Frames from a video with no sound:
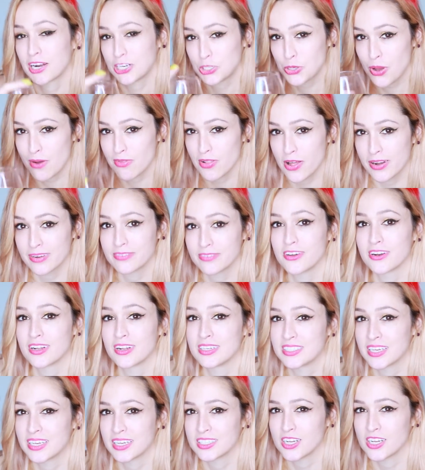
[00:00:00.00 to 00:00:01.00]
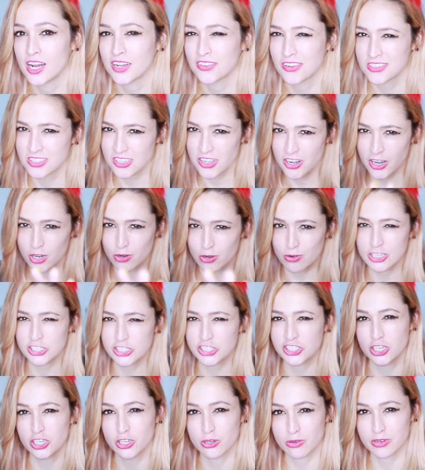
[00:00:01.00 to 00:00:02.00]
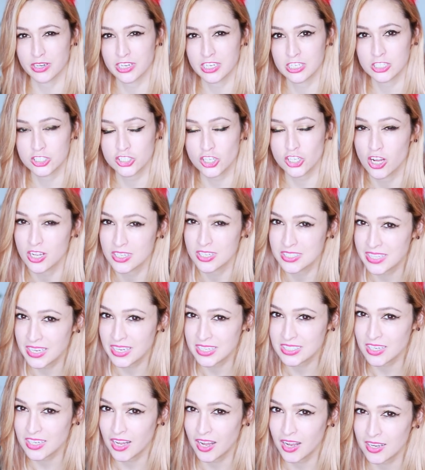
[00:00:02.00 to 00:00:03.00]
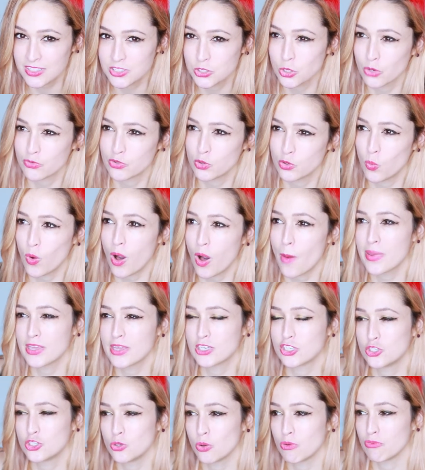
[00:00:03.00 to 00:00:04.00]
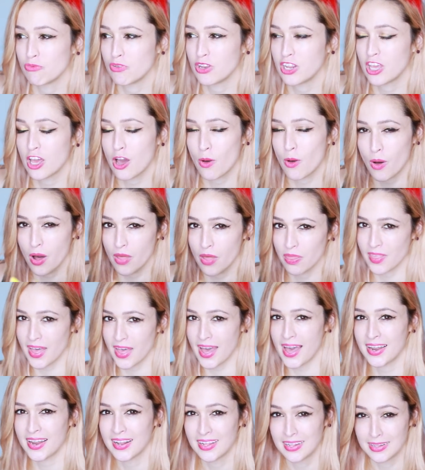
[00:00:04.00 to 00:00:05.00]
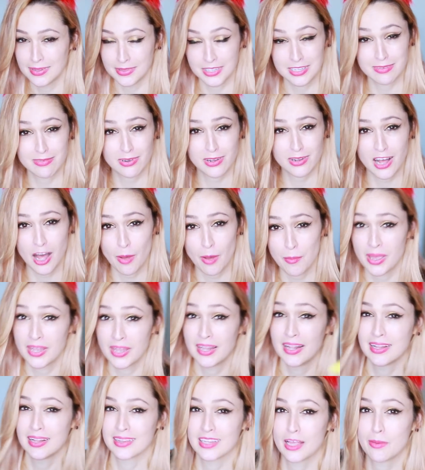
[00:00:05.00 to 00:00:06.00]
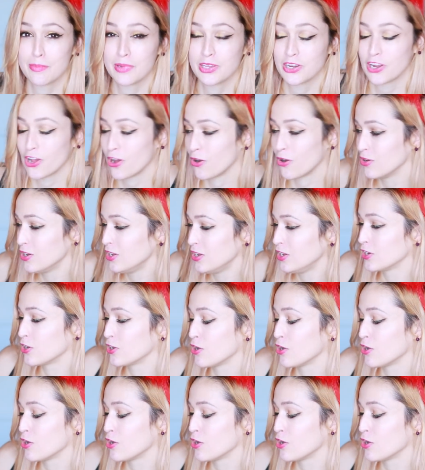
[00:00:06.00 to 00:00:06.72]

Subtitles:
But I do have a lot of fun on TikTok. There's a lot of Christian cringe on TikTok, so if you want me to do a video on that, leave a comment, let me know.